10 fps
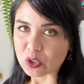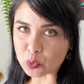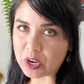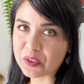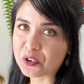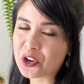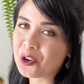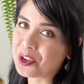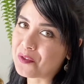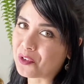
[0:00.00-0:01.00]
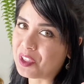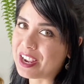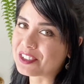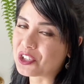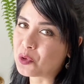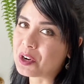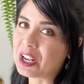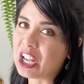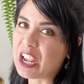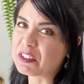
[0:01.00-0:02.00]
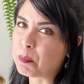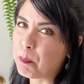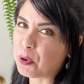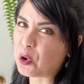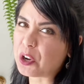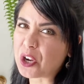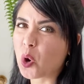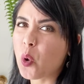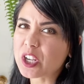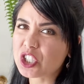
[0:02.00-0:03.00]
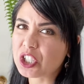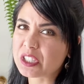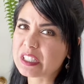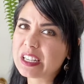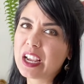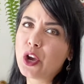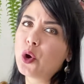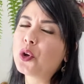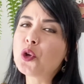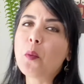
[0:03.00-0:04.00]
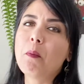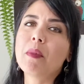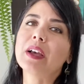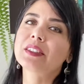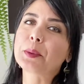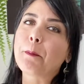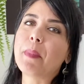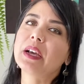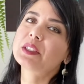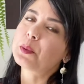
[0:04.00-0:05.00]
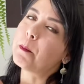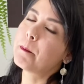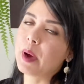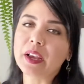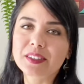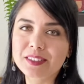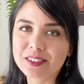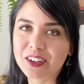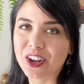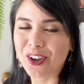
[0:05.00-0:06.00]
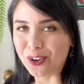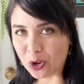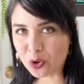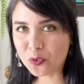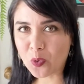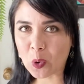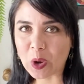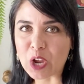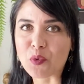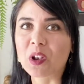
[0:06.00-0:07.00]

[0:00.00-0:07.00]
So whenever you're looking for the answer to one of life's burning questions, you must, must, must look for a